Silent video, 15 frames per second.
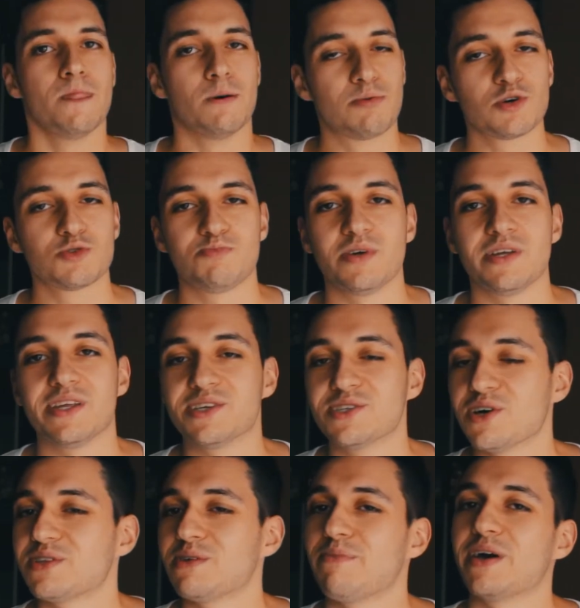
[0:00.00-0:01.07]
The bro split is
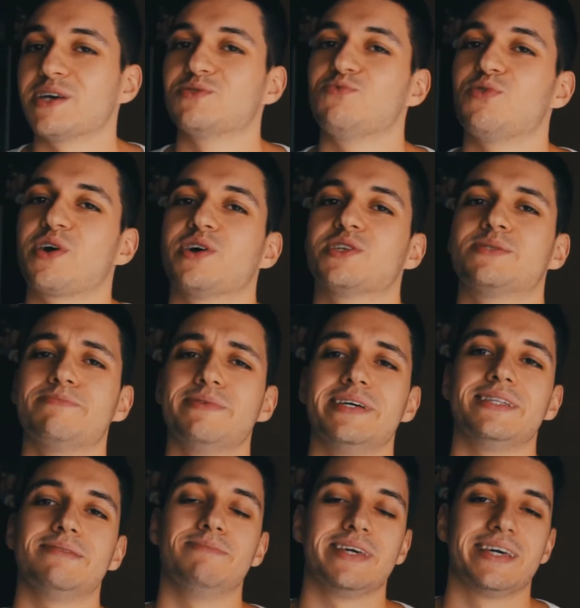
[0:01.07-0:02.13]
not the best workout
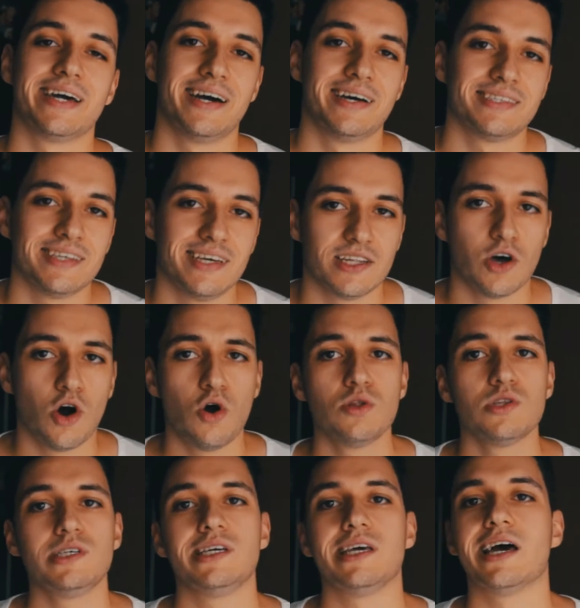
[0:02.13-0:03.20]
split because it
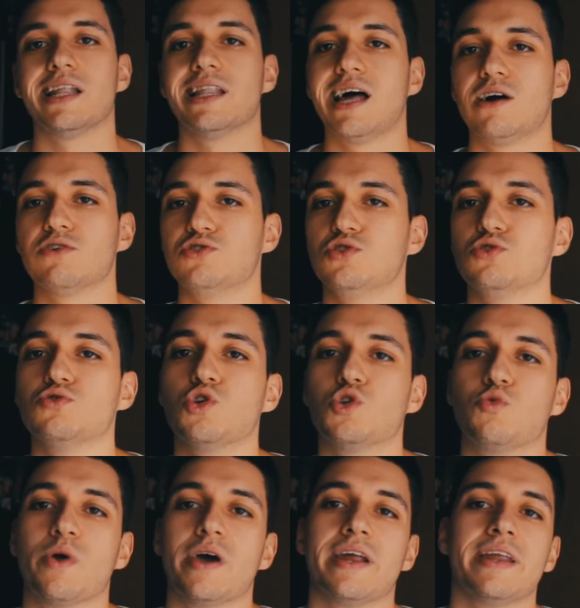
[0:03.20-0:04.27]
only allows you to
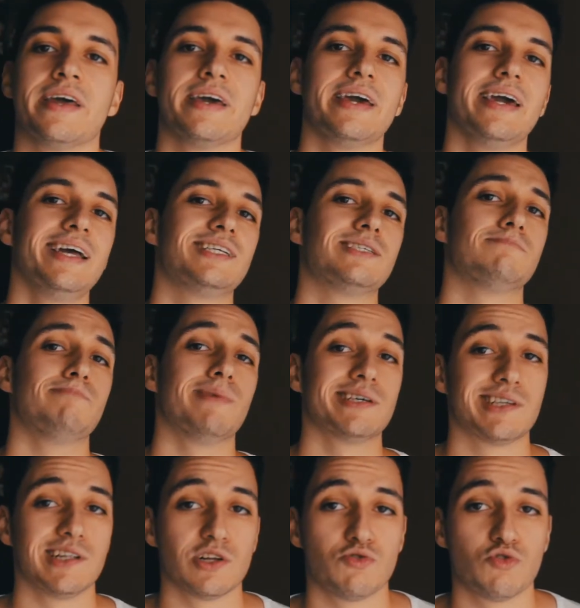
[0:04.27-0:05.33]
train each
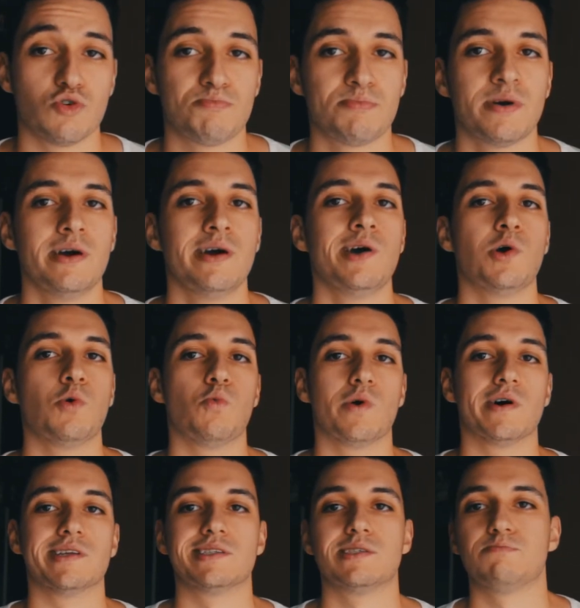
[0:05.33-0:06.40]
muscle group
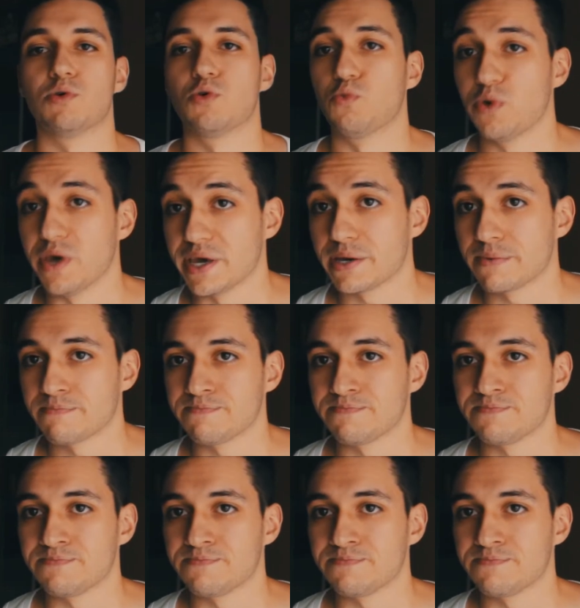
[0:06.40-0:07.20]
once per week.